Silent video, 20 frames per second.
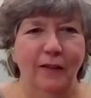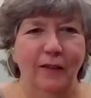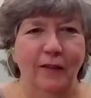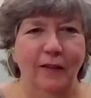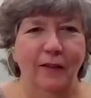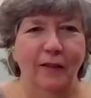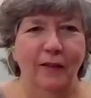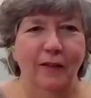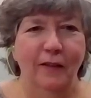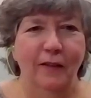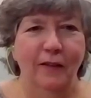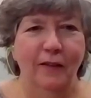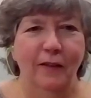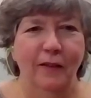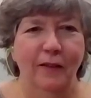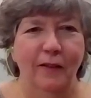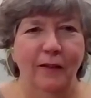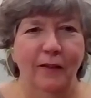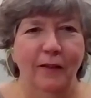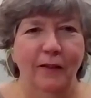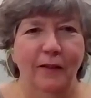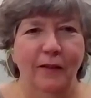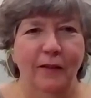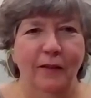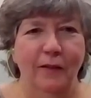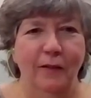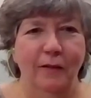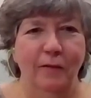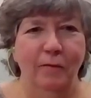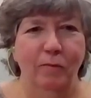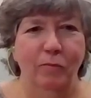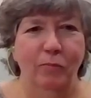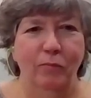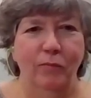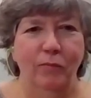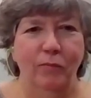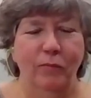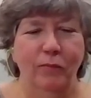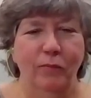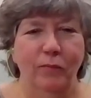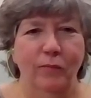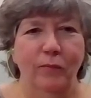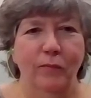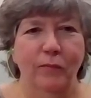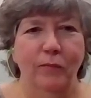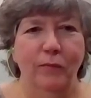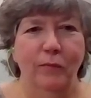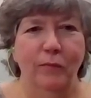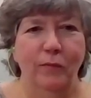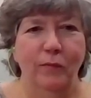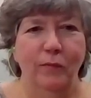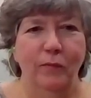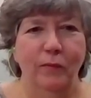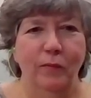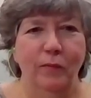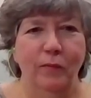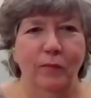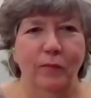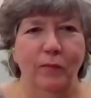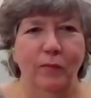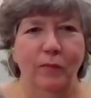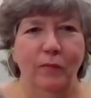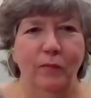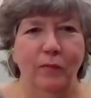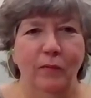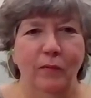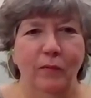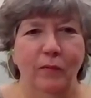No words are spoken by the person on screen.